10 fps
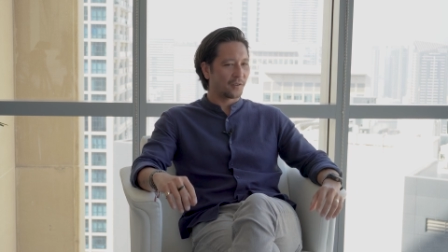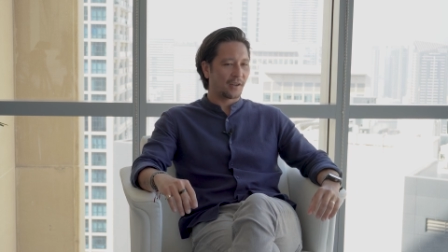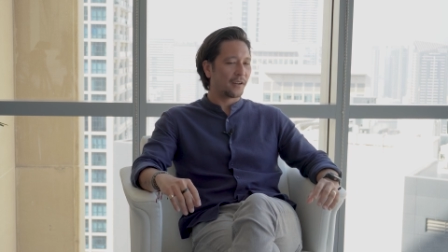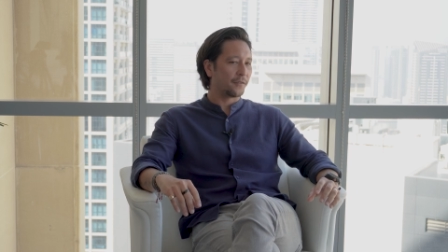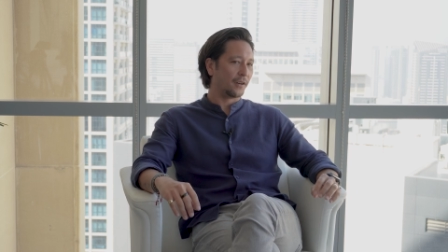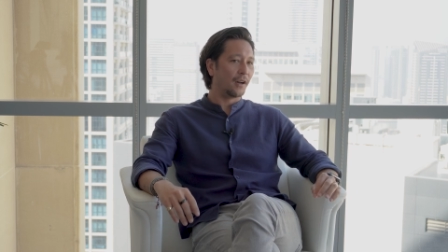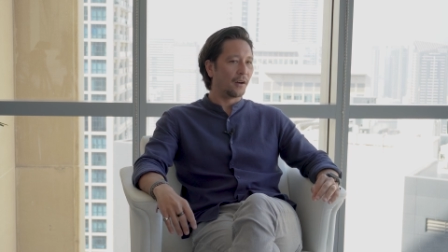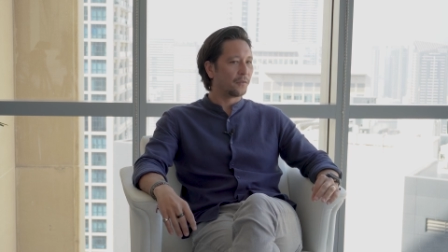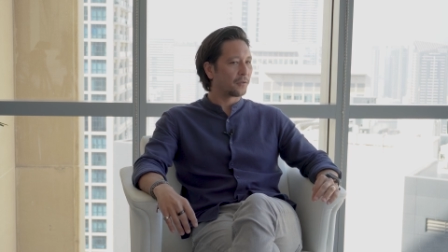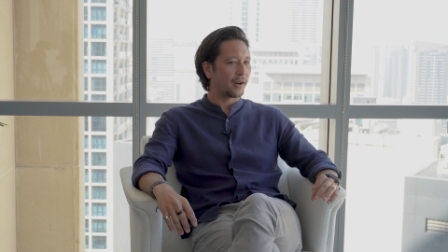So I have a,
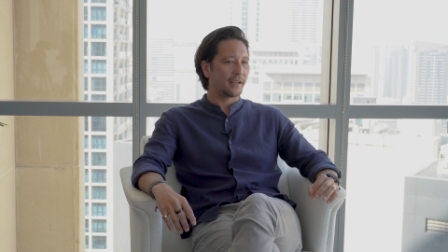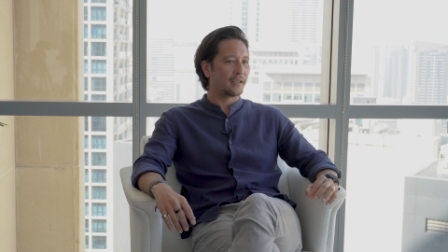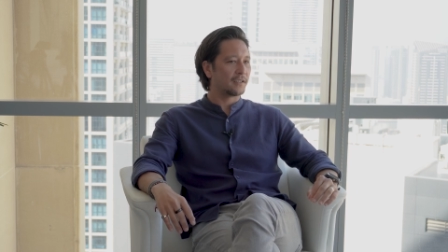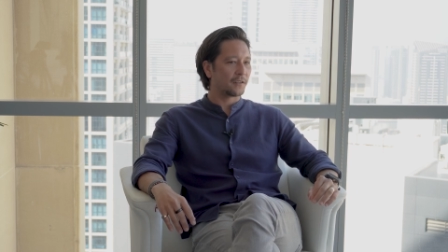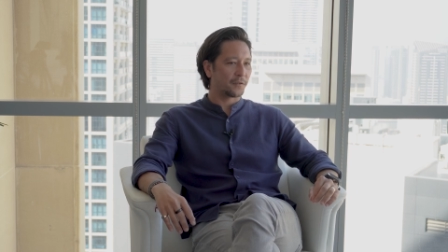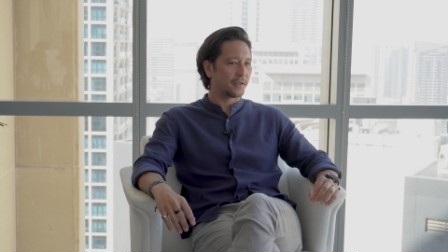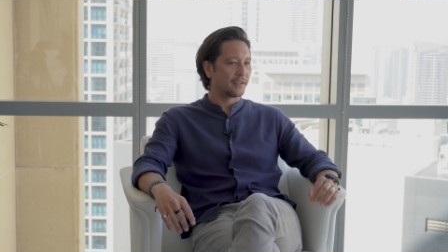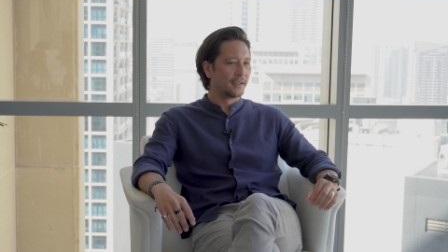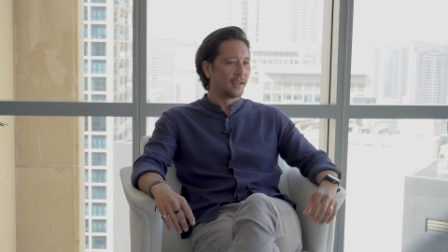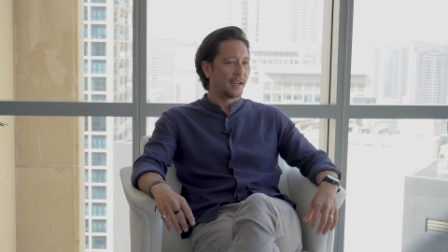a variety of different
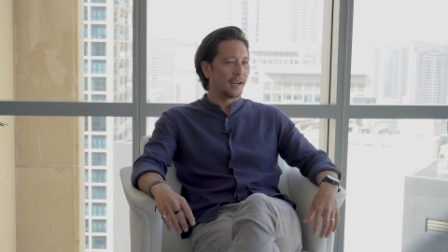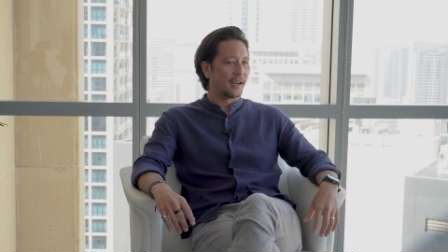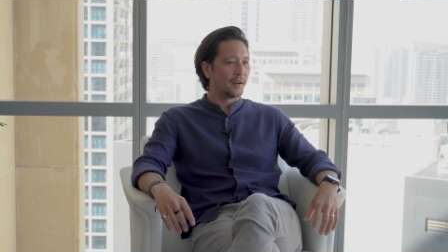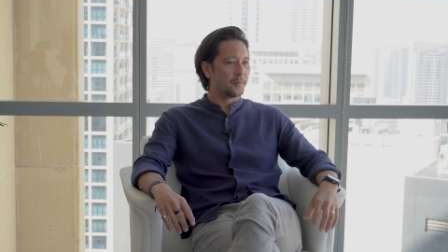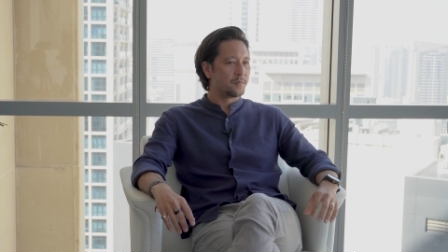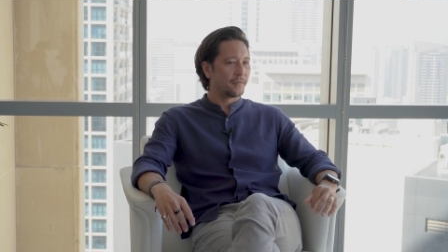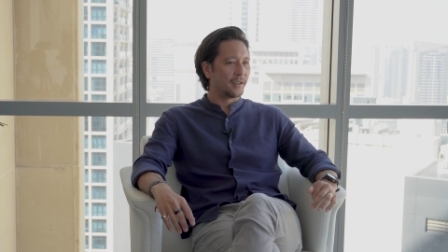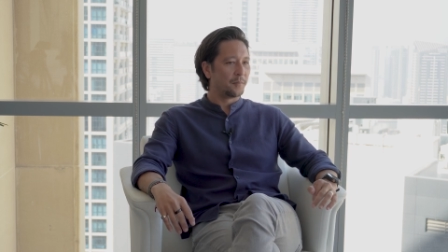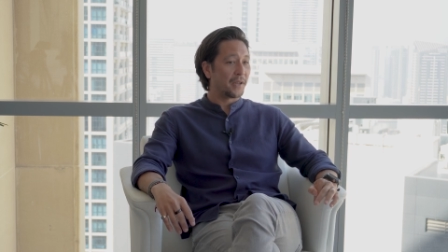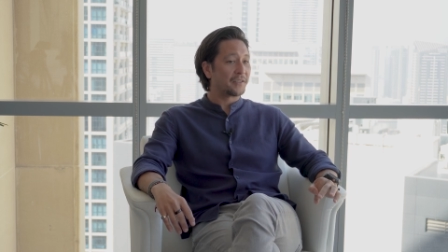um,
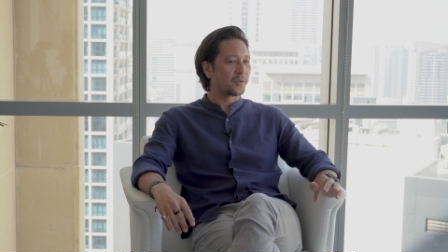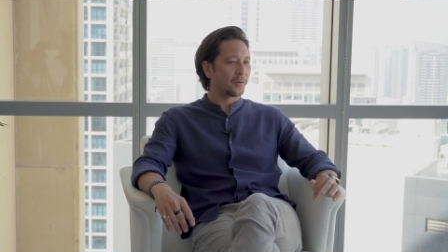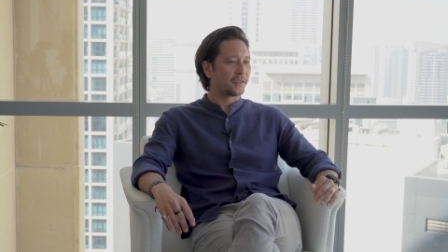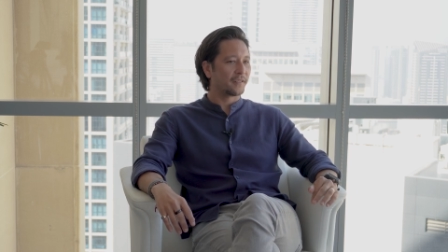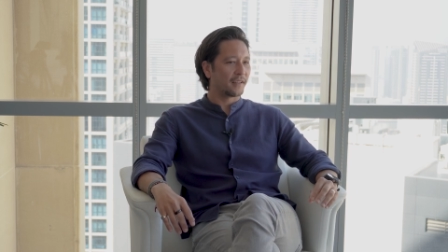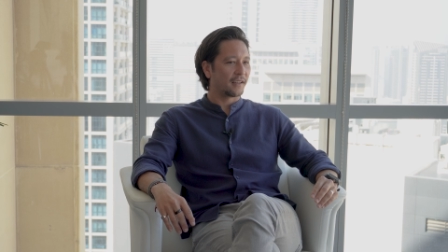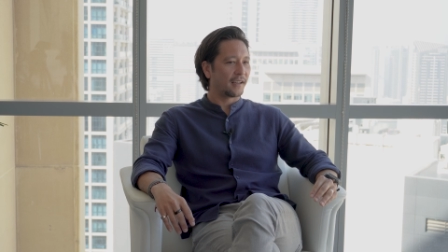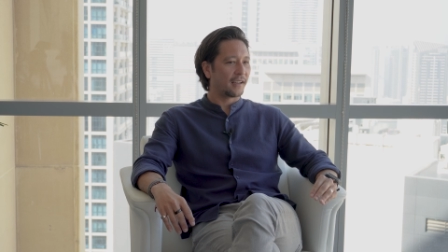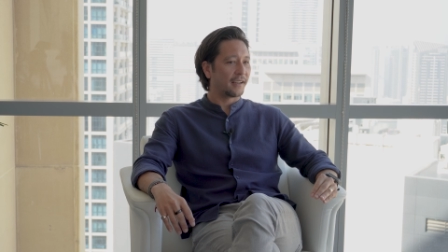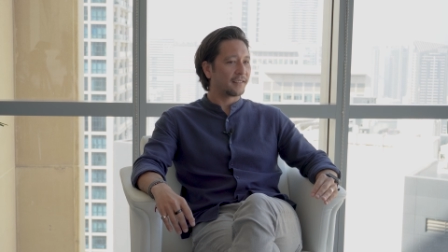mentors that
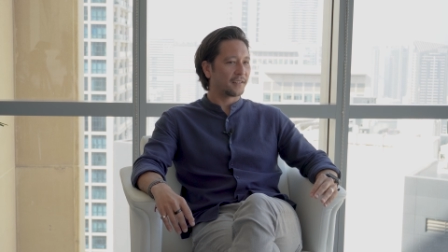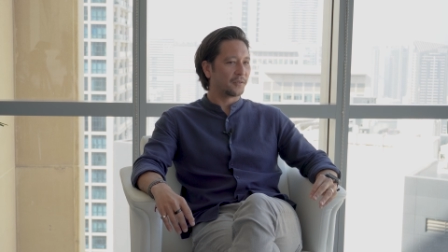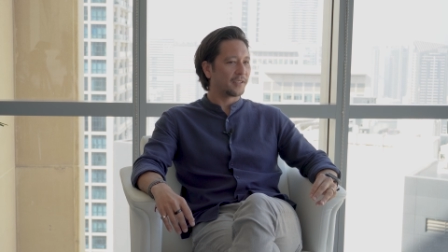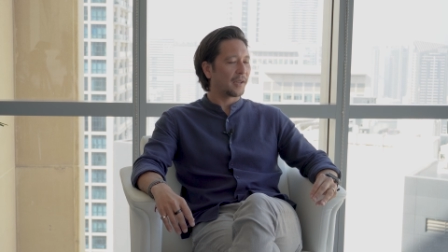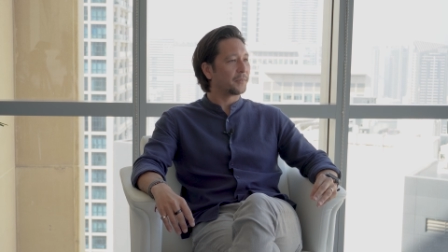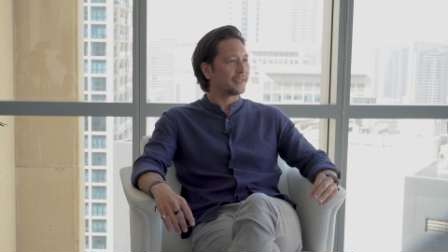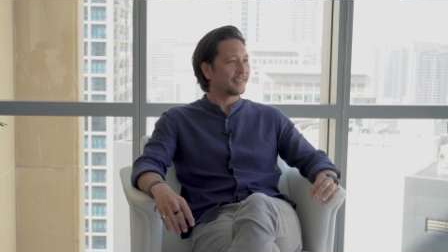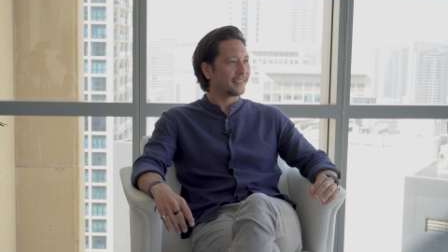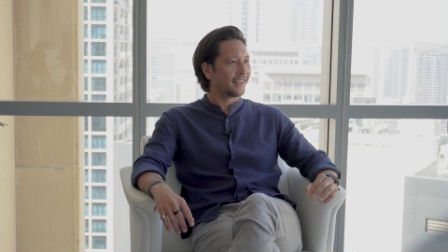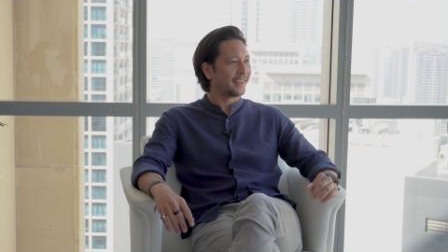I, I, still tap in
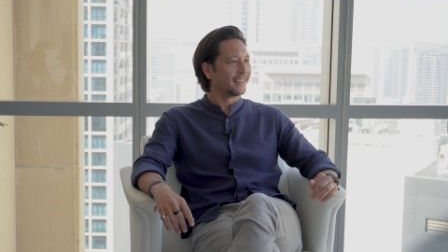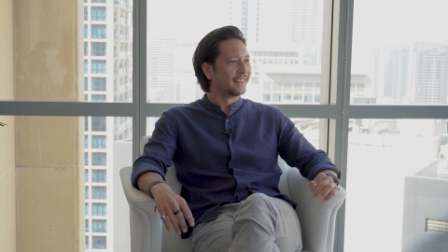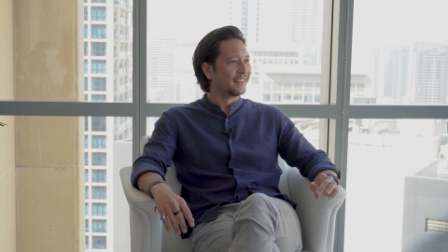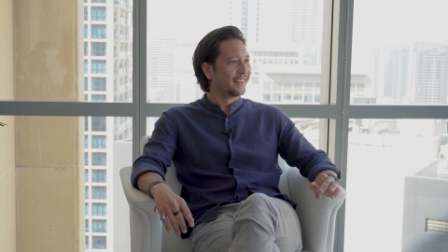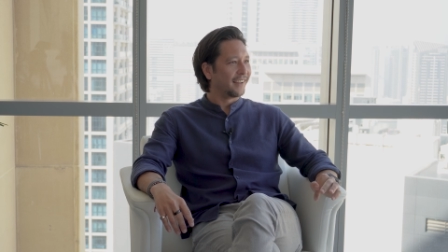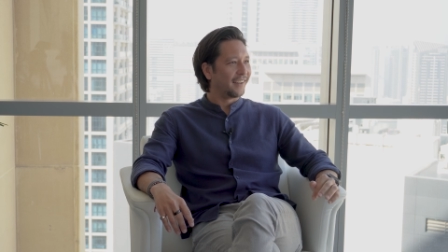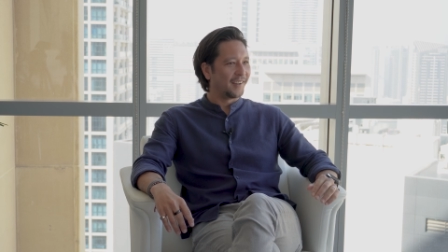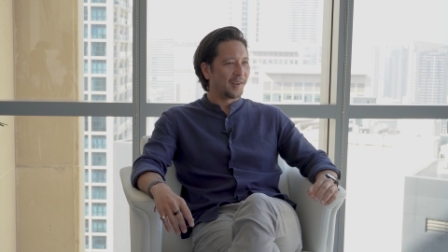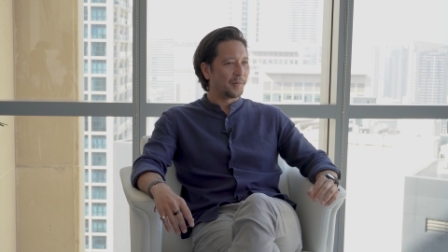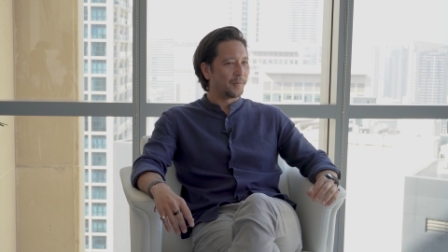today.
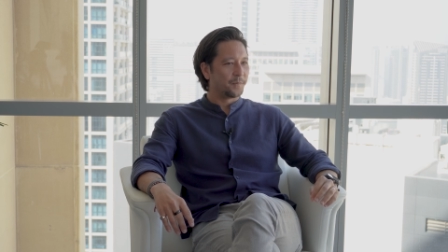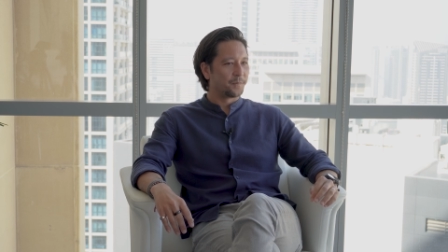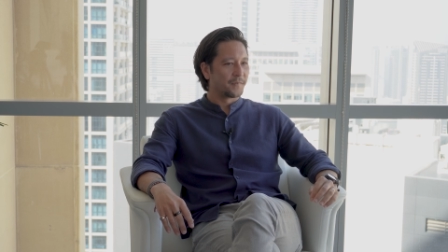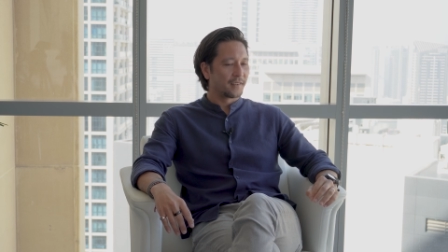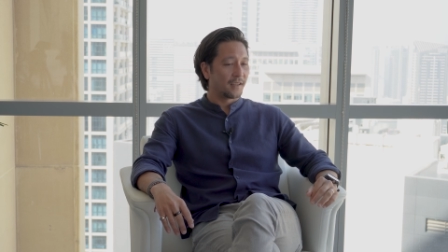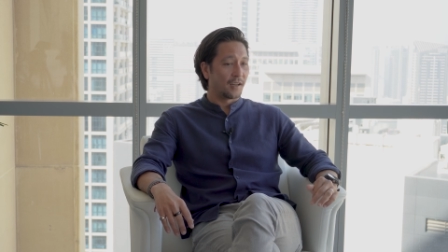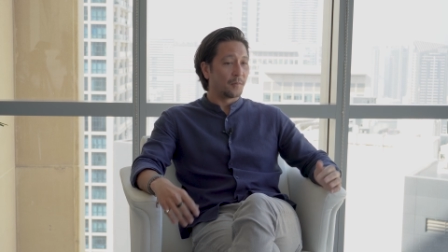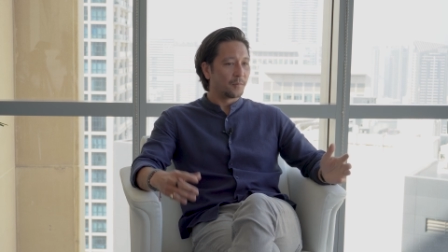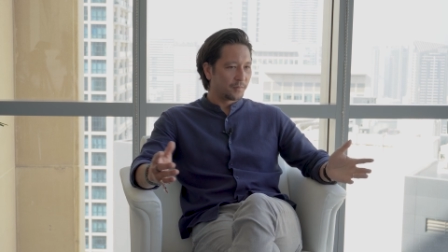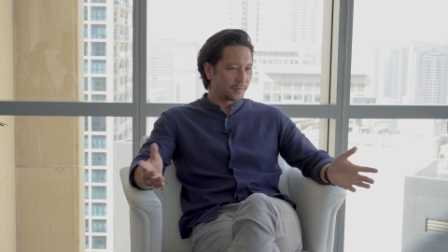Um, a uh,